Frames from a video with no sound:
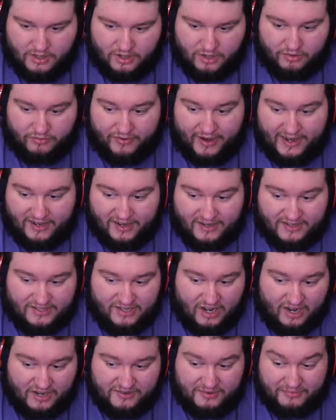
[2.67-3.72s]
Your rent got
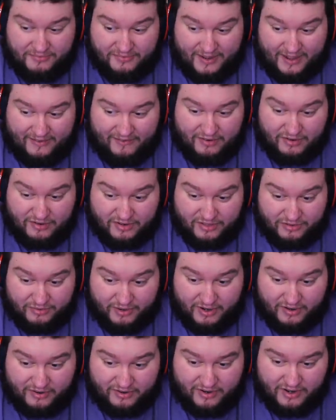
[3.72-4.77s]
docked from 500 to
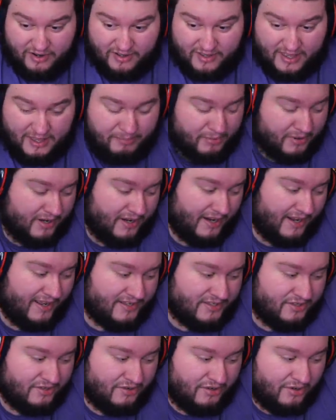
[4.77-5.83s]
300. Keeper, can I
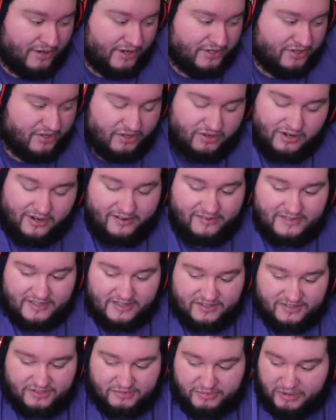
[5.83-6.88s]
ask you a question? You don't have to
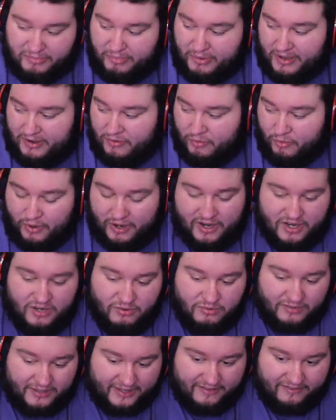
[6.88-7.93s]
answer me, but where do
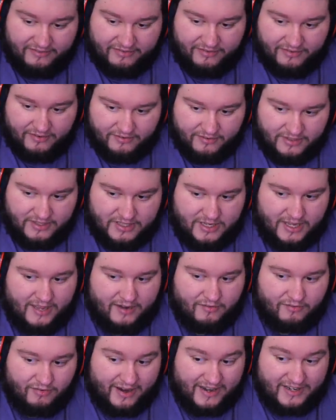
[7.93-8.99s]
you live to
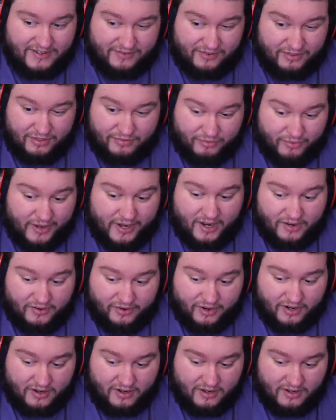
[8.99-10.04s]
get rent for
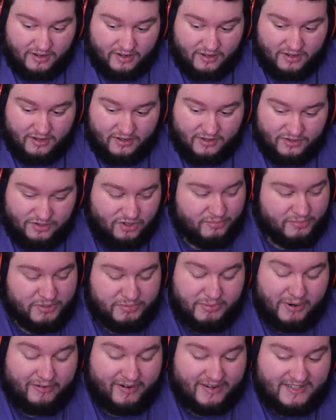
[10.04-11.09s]
300? You know how much
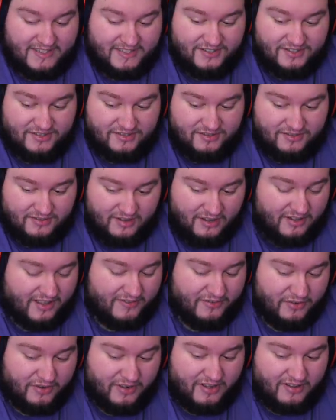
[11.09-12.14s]
my rent is? I'll
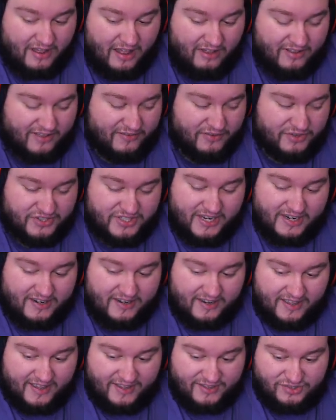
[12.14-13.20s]
give you a second
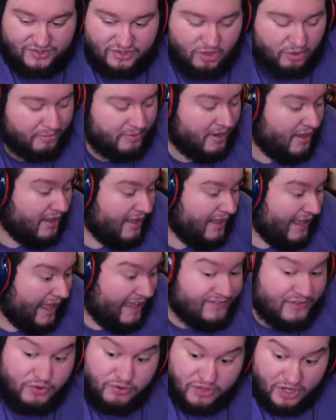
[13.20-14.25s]
to guess. No, but
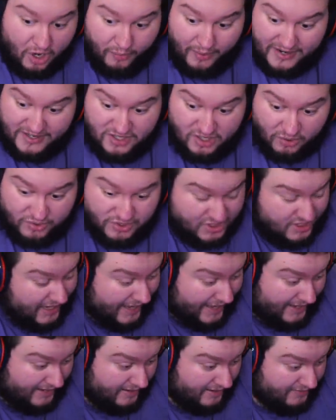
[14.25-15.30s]
if you know it, don't
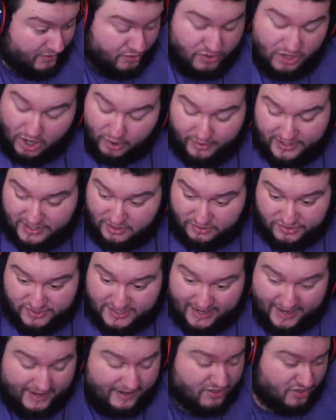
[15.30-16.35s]
say it. If you know it, don't
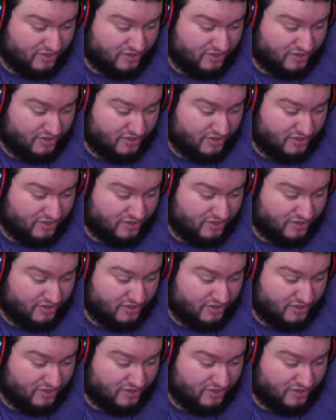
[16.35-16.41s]
say it.